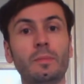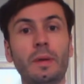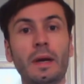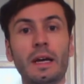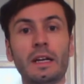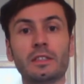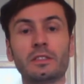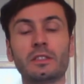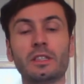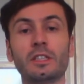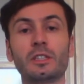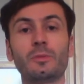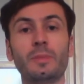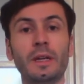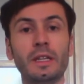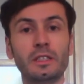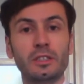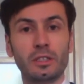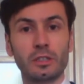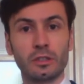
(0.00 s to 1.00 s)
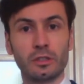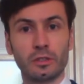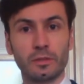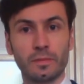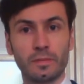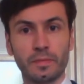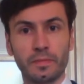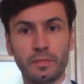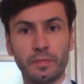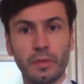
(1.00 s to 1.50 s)
past expansions.
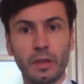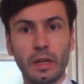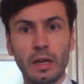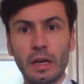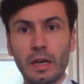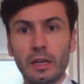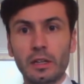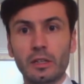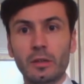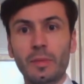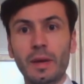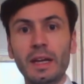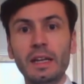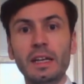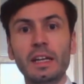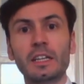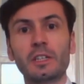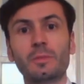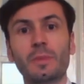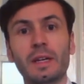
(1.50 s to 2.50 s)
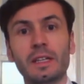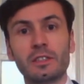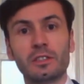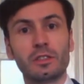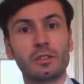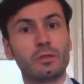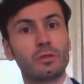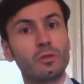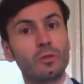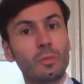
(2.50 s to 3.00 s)
The main
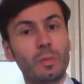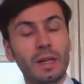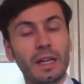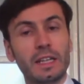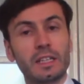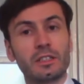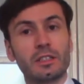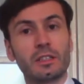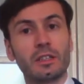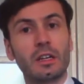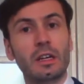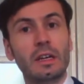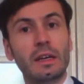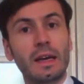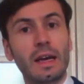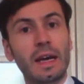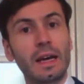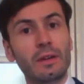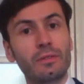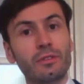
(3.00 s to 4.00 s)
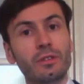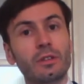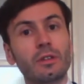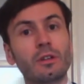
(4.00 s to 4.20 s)
expansion took place after the